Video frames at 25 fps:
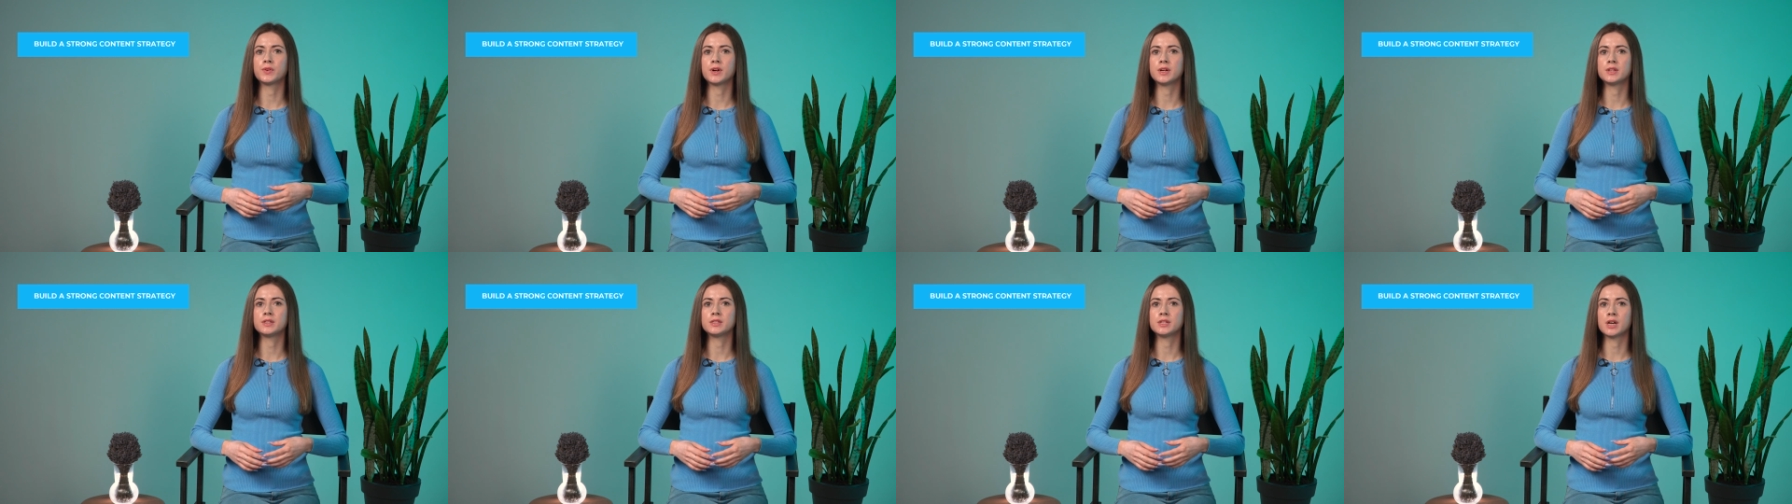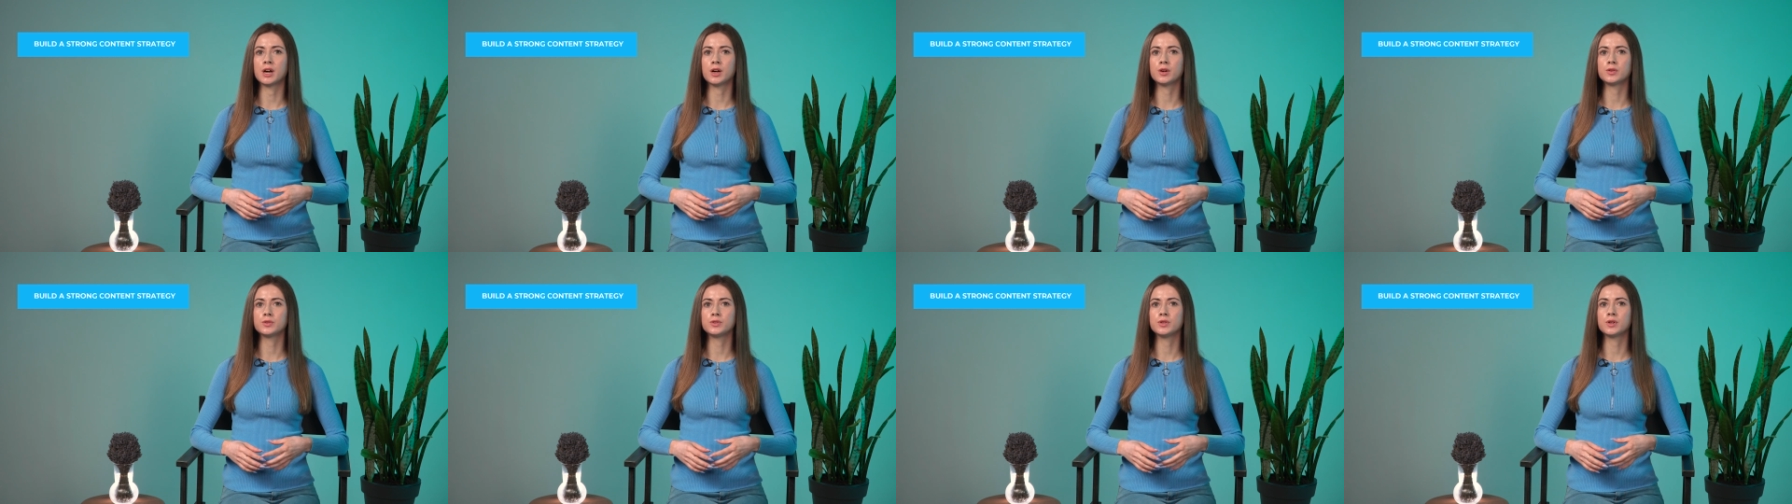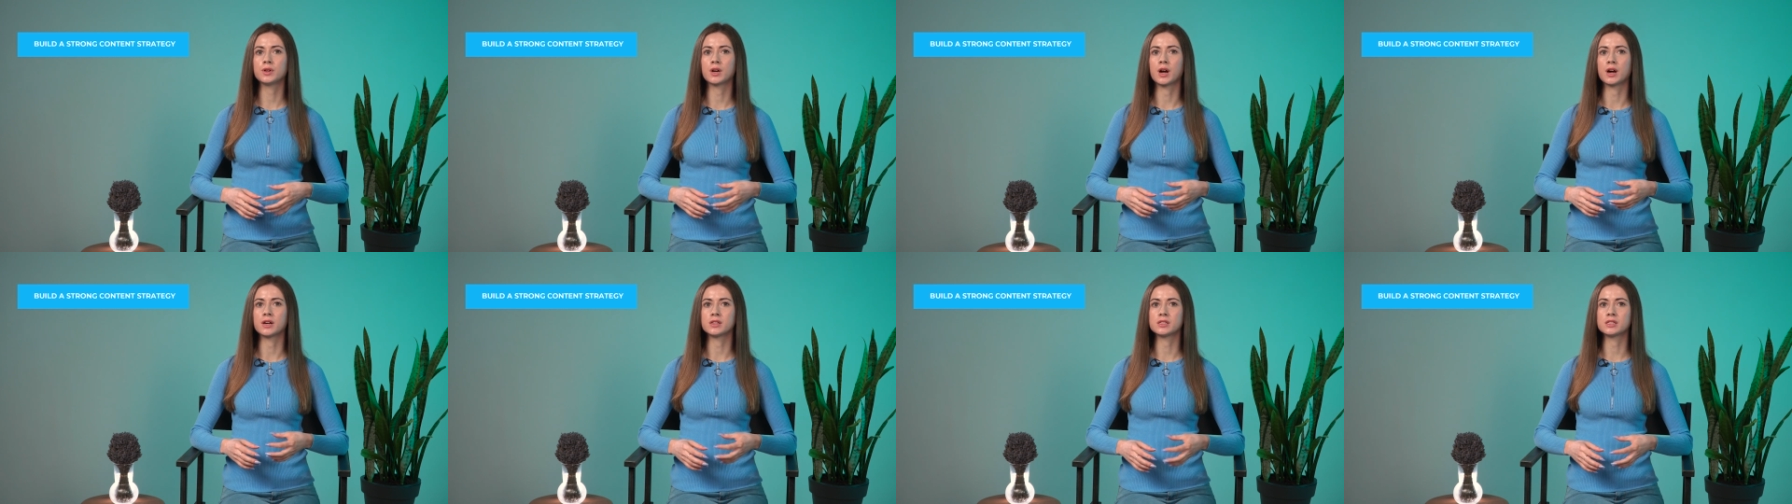find out
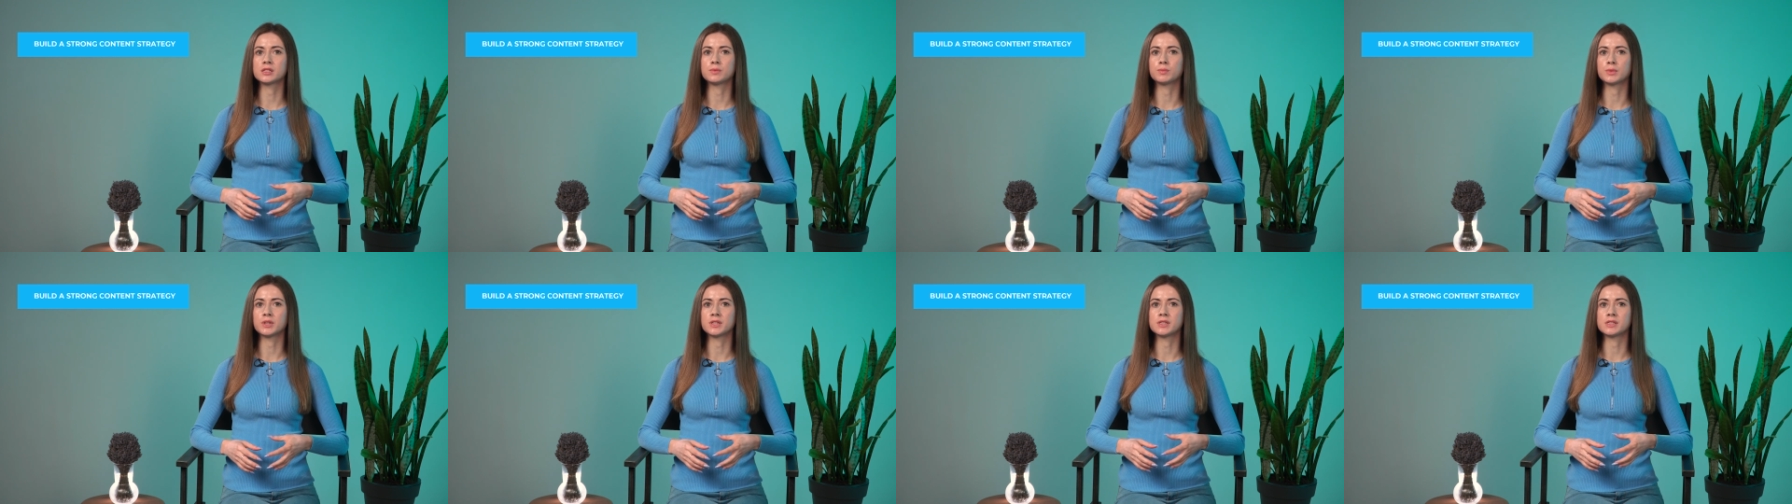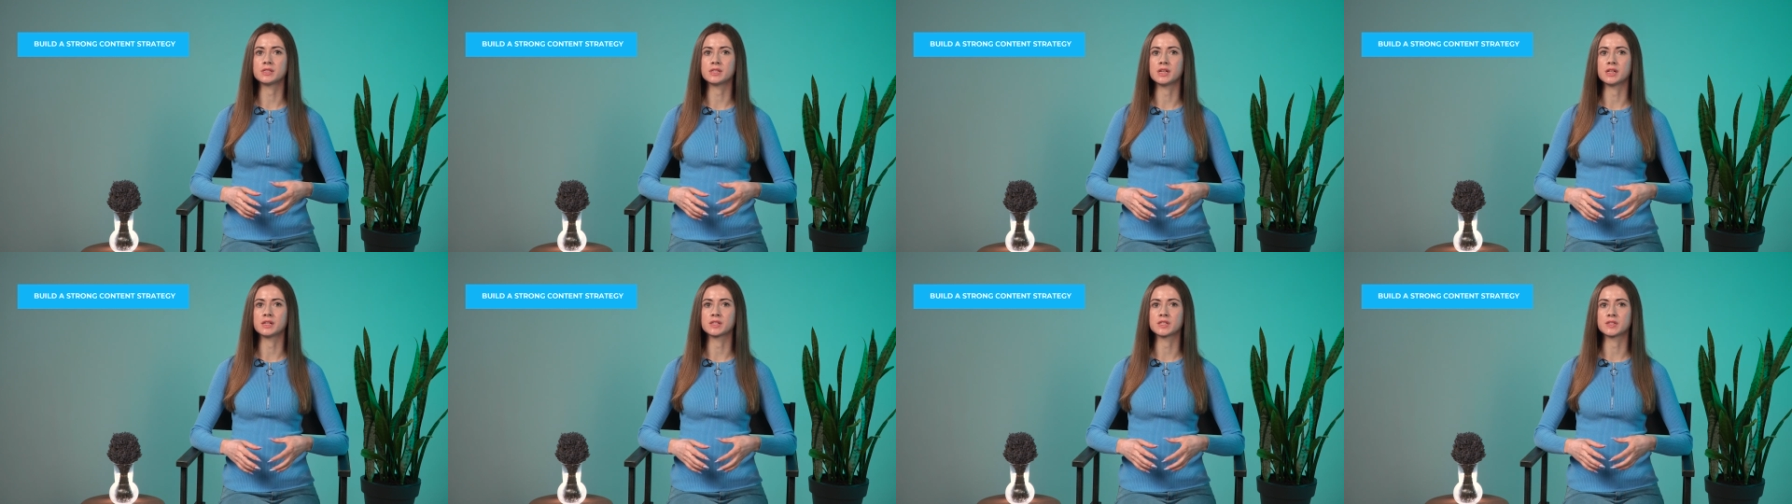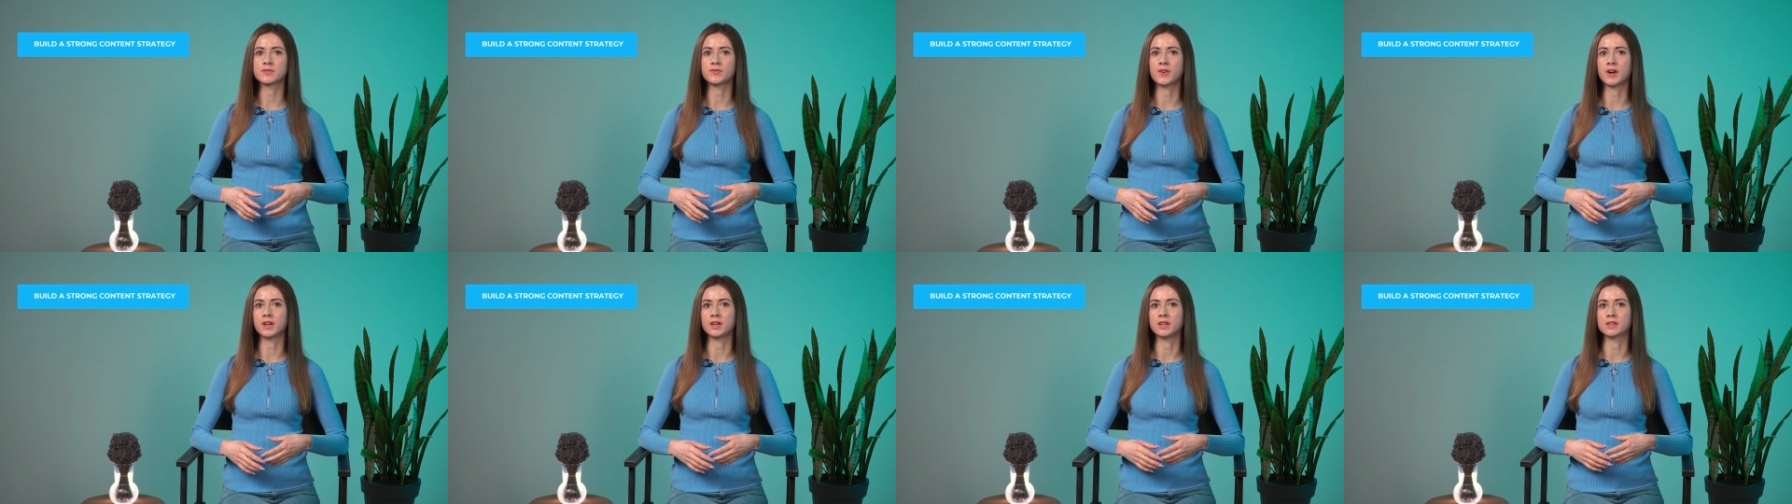your customer
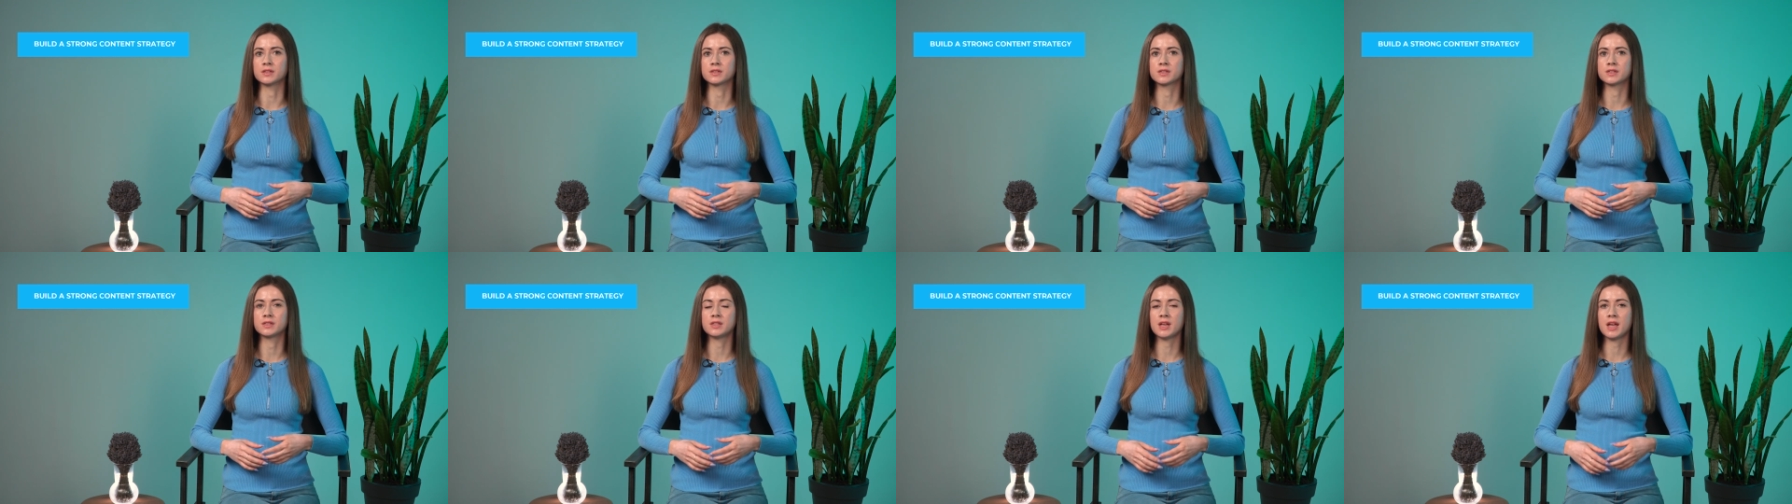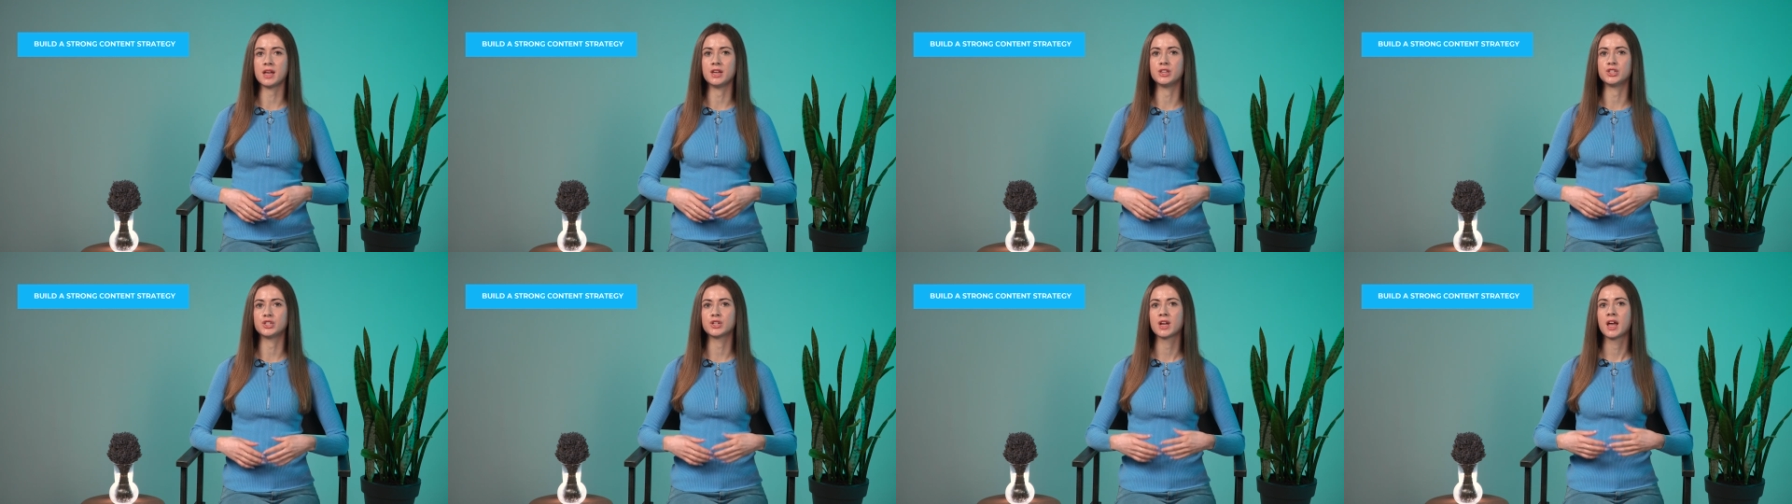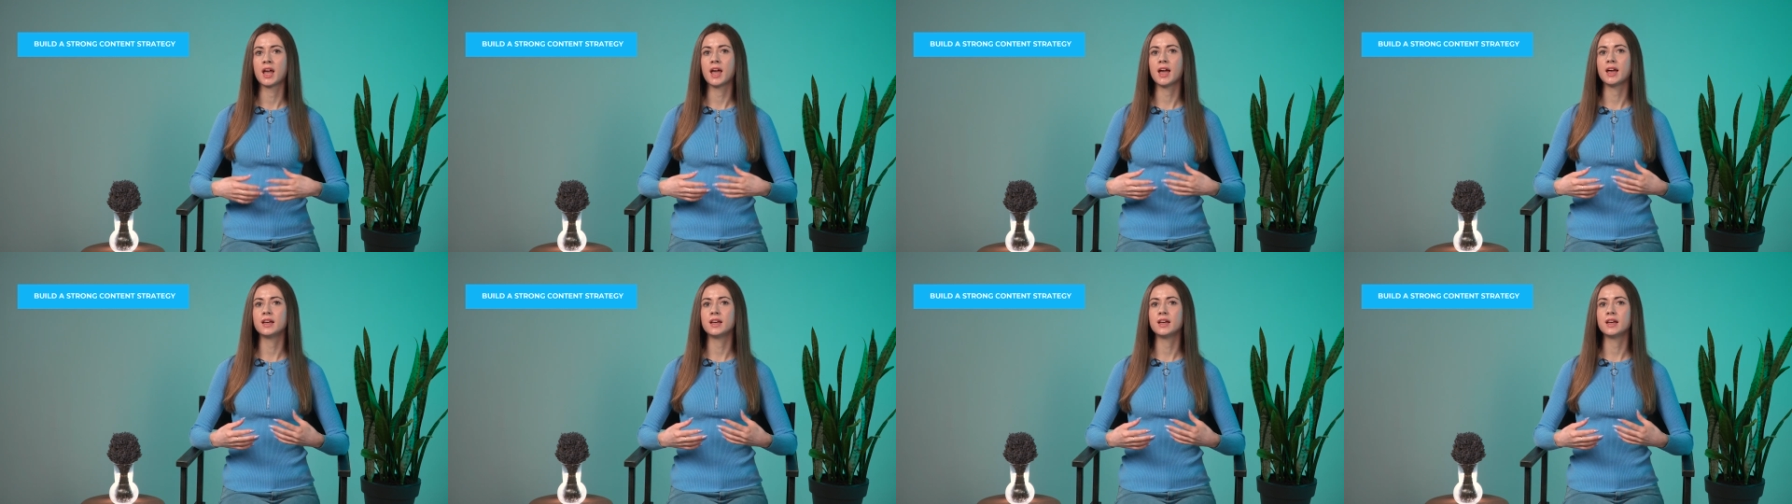sales funnel stage